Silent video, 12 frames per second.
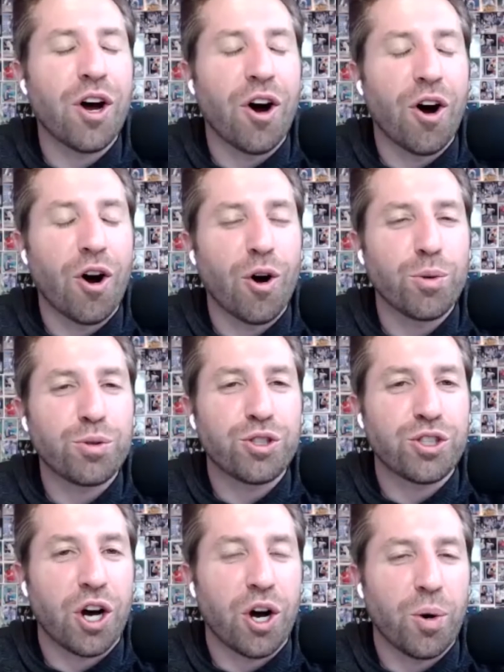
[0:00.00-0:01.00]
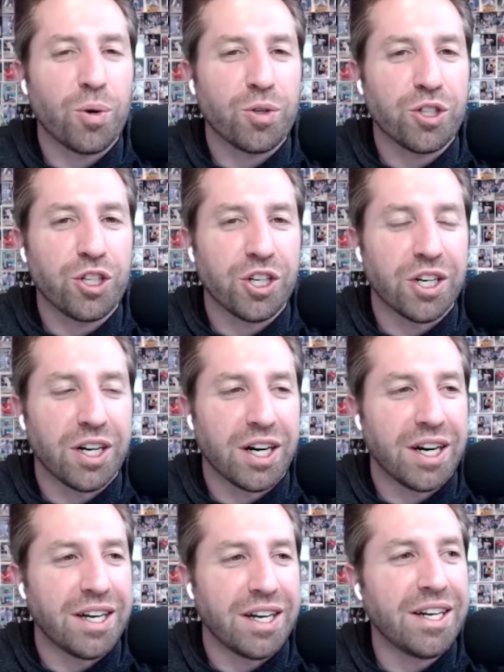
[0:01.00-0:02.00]
oh so
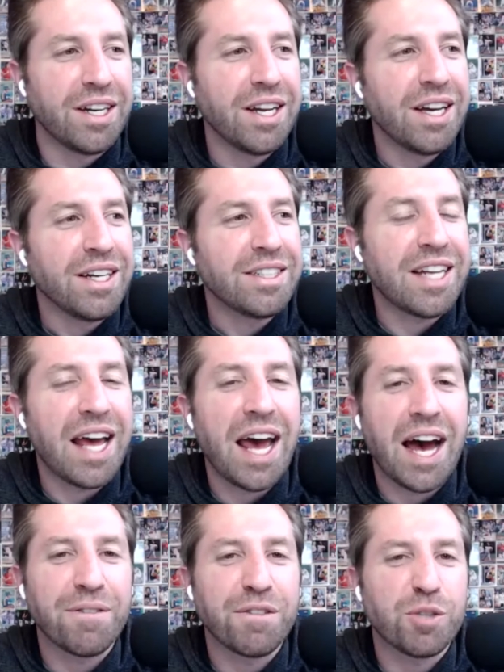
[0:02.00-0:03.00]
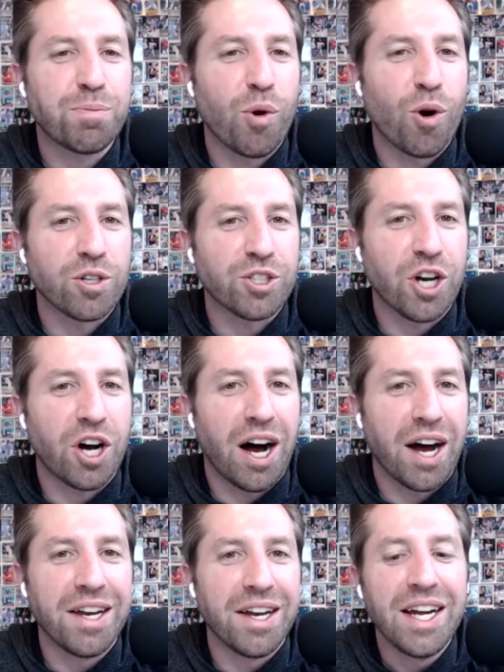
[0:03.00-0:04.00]
good to have sports
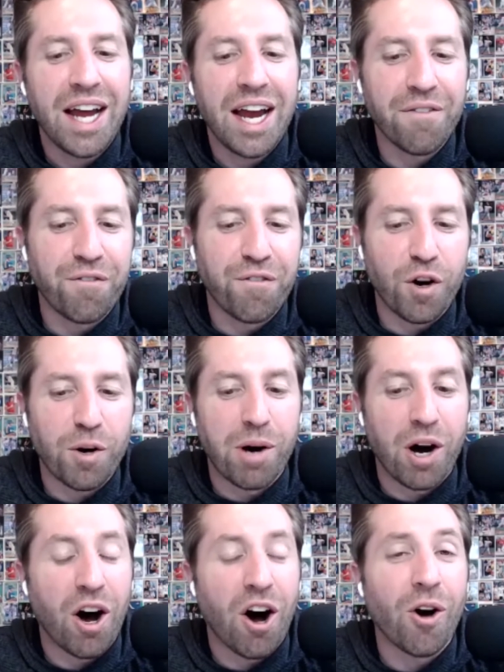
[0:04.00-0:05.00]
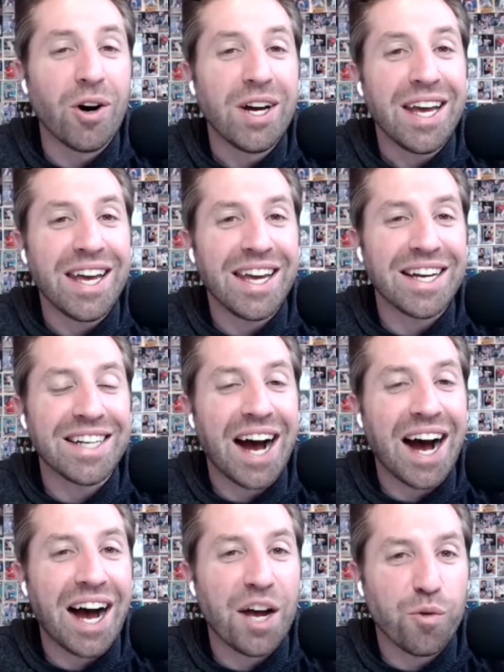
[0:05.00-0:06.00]
on in football. And
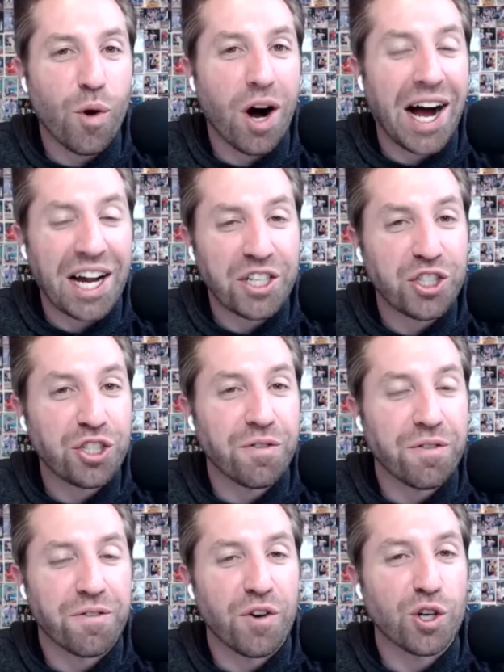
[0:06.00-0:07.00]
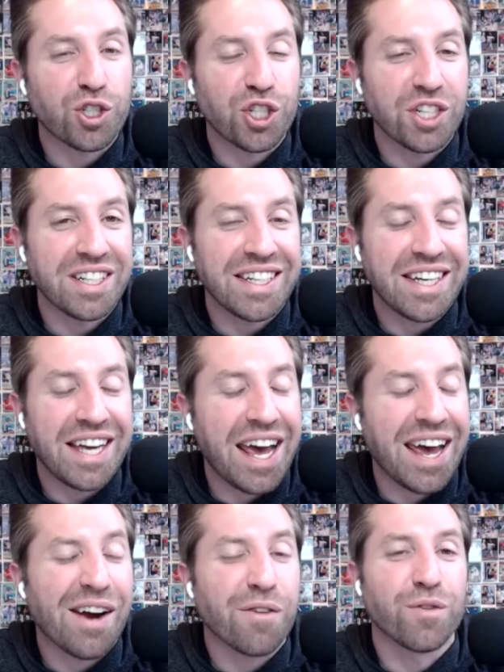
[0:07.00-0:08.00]
I watched virtually
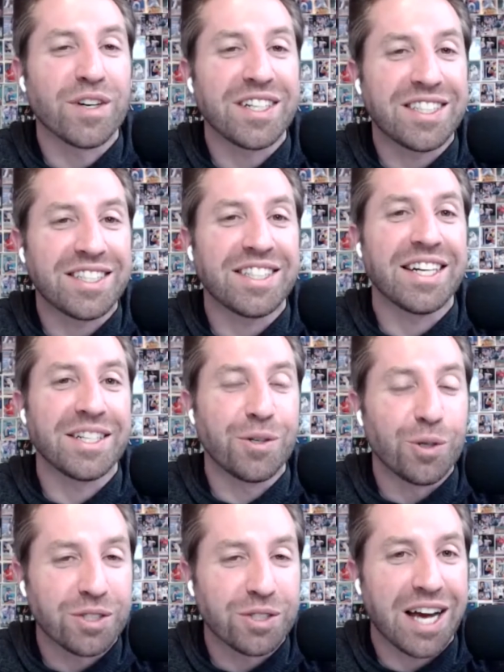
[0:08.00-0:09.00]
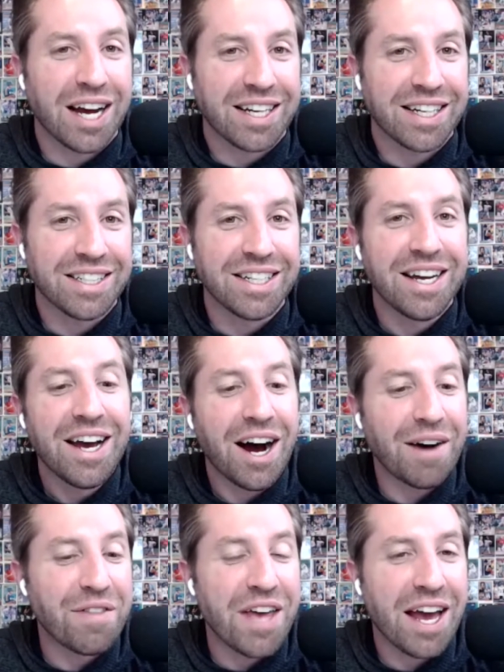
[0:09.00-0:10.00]
every single second
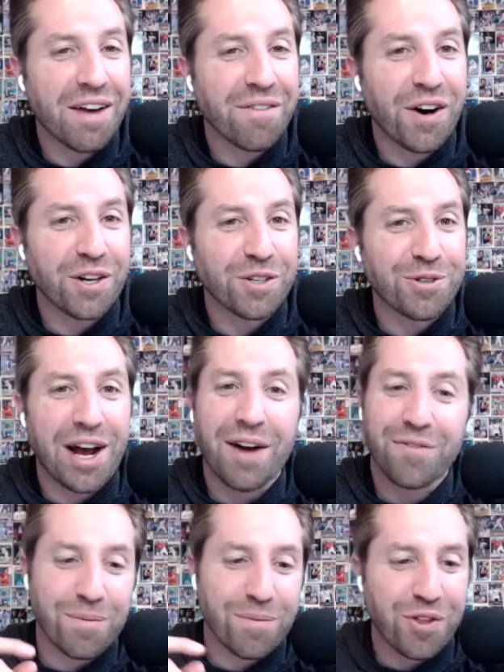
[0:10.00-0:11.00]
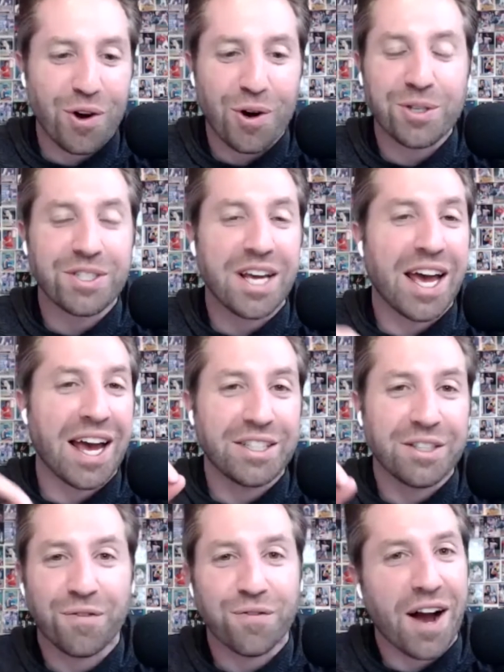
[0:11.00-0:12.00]
of the NFL draft from Thursday
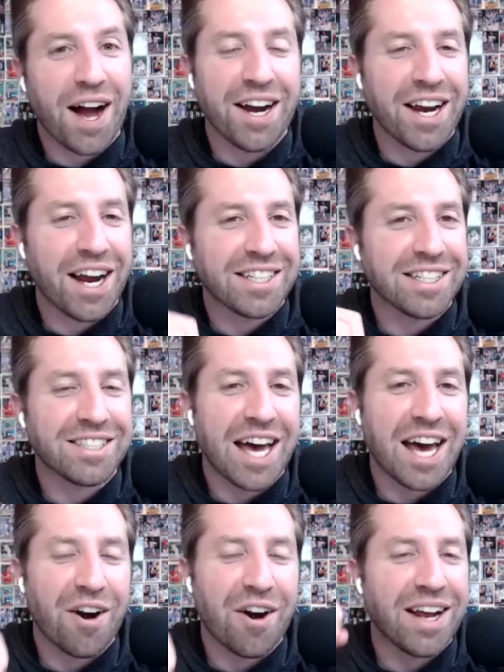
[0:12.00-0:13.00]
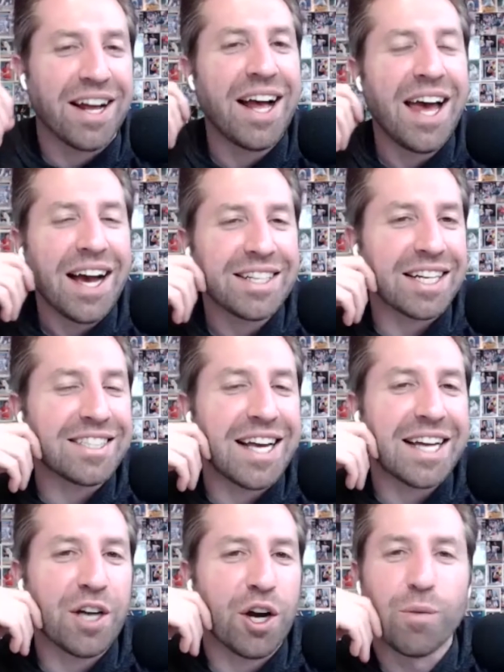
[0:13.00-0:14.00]
to Friday to Saturday. Because I
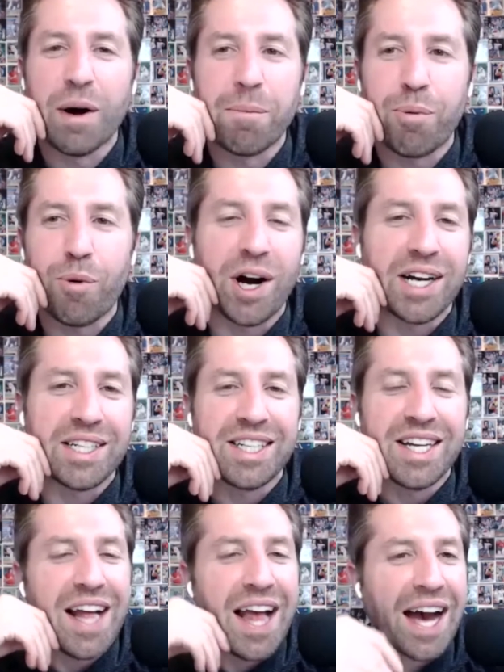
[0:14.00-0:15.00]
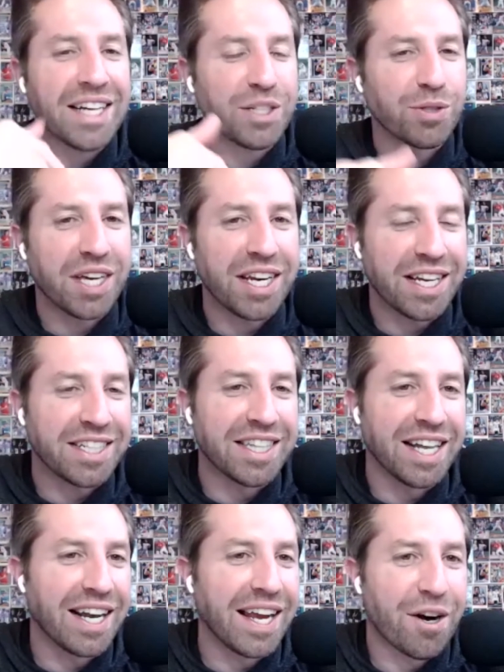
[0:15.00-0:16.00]
sat there at one point as it was getting into the
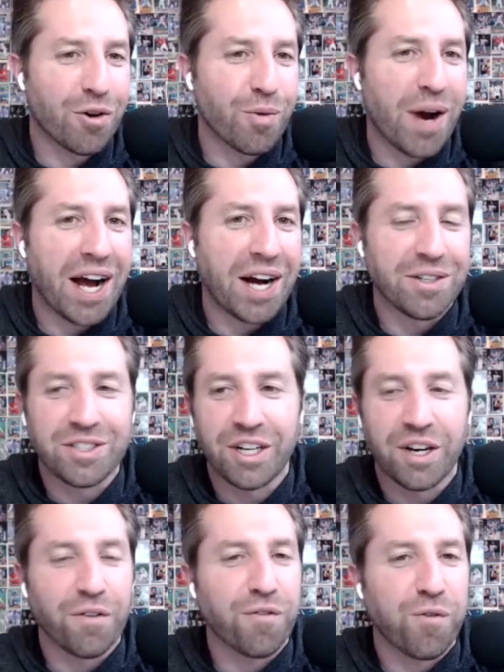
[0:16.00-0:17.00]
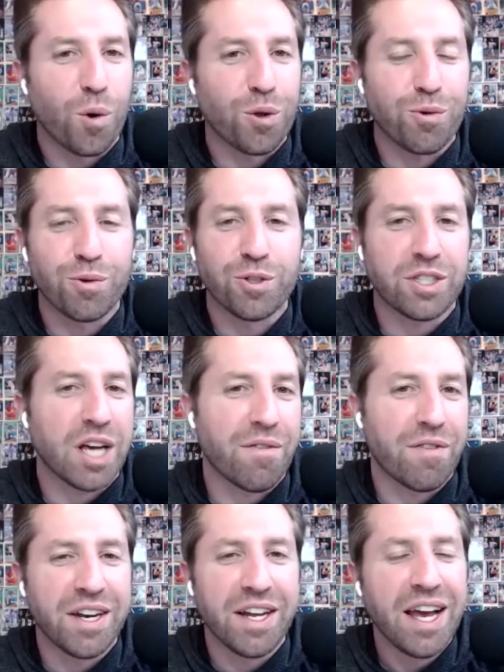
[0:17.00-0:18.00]
later rounds, the 4 through
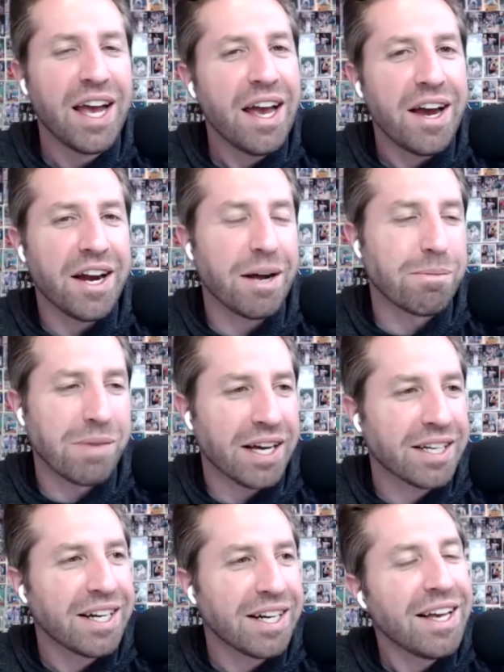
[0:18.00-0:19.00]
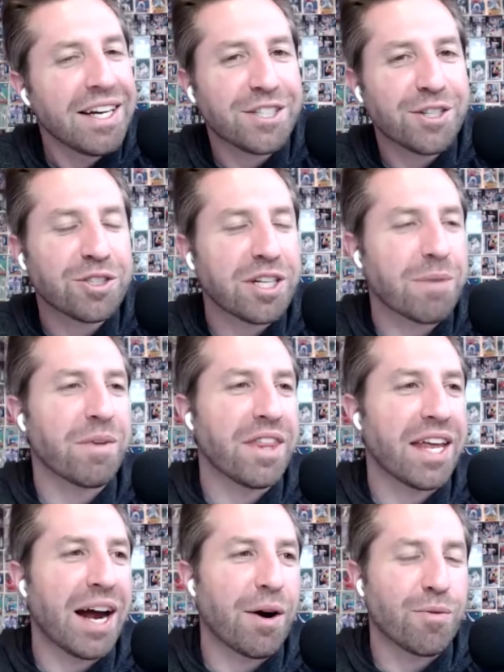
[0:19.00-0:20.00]
7. And I'm like, is there something
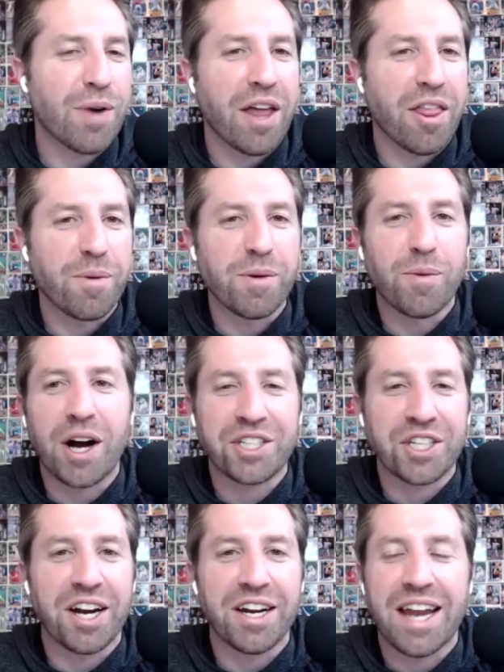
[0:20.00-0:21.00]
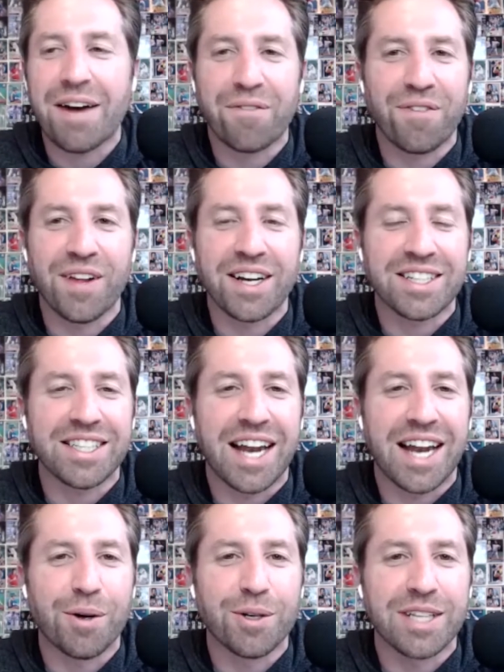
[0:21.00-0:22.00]
that I would rather be watching on Netflix? And I
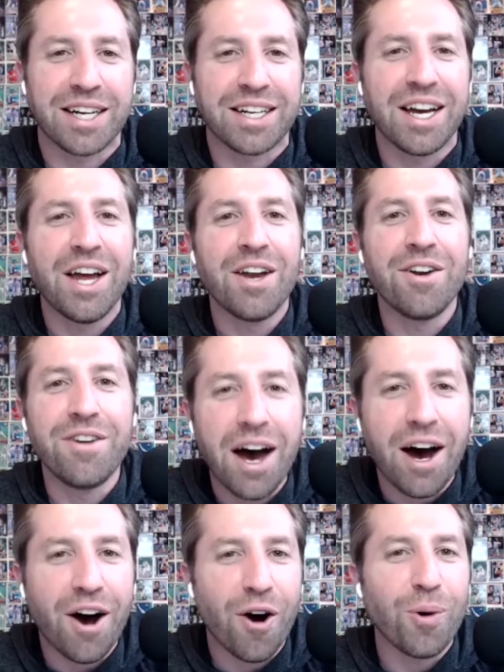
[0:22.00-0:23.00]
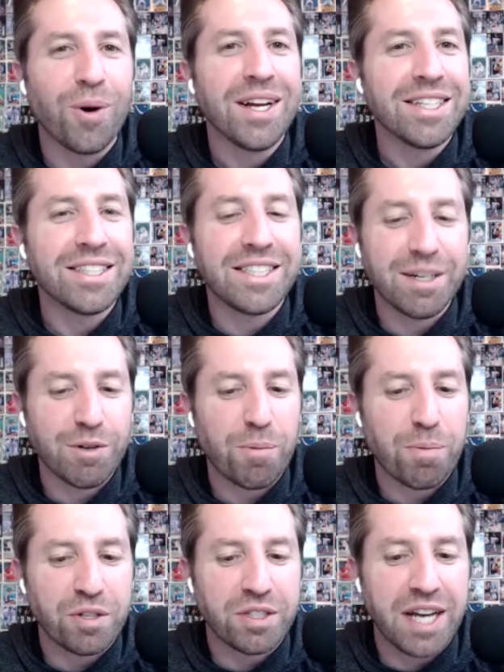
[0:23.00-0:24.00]
was like, no,
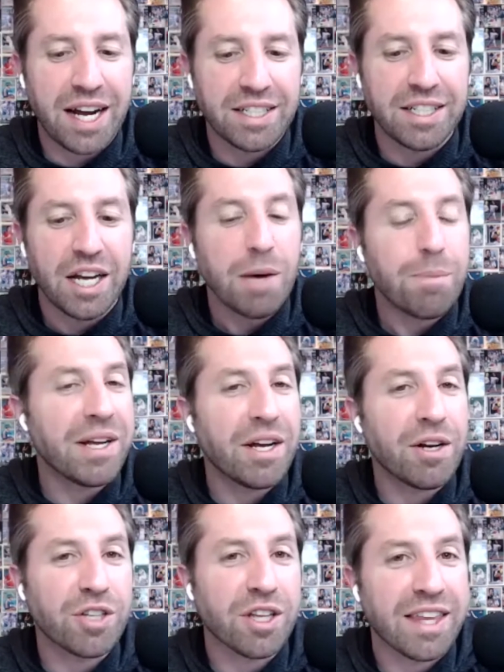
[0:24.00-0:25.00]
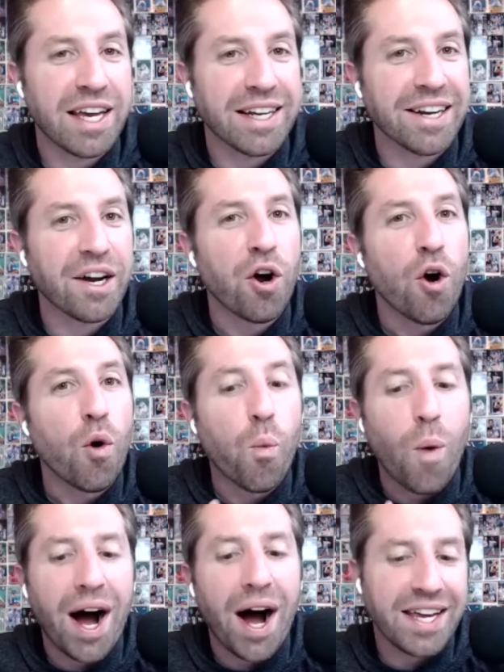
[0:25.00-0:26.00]
0%. But here's the thing.
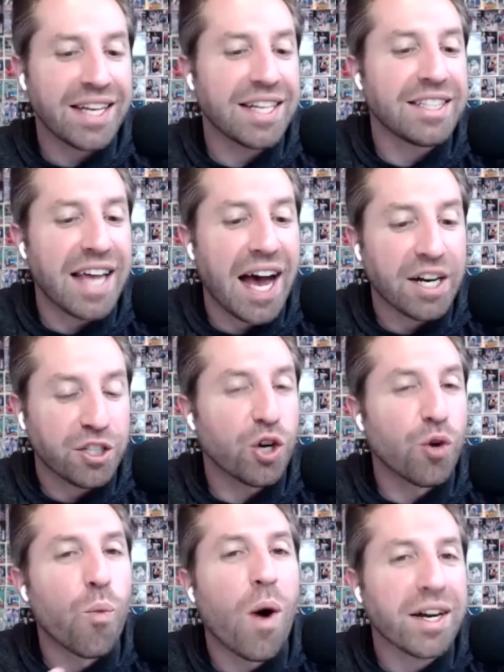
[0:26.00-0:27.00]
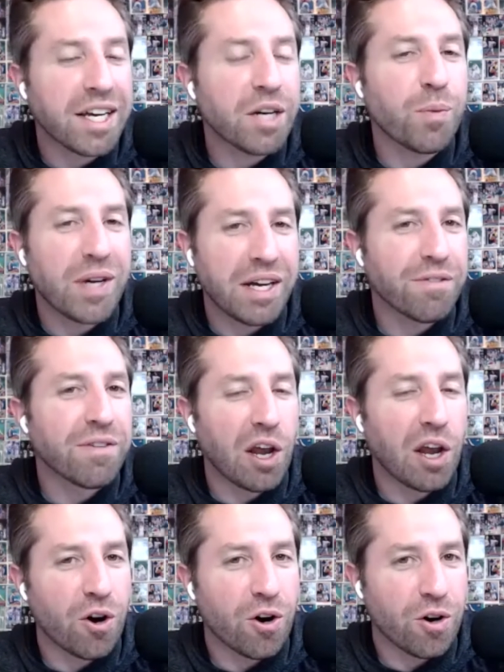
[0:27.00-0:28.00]
Why is that? So what can we have
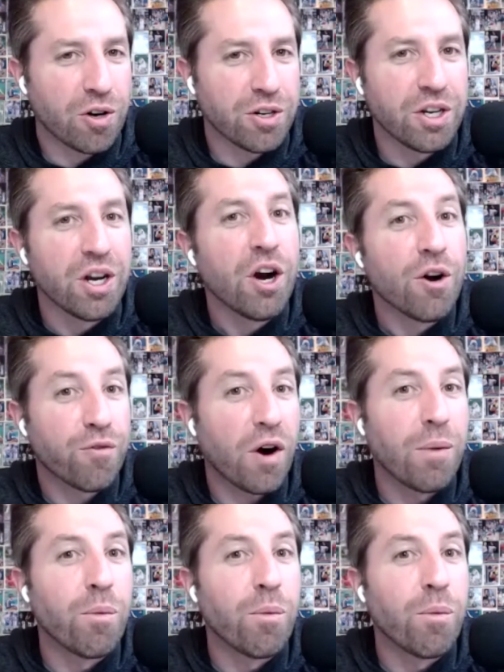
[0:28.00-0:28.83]
learned from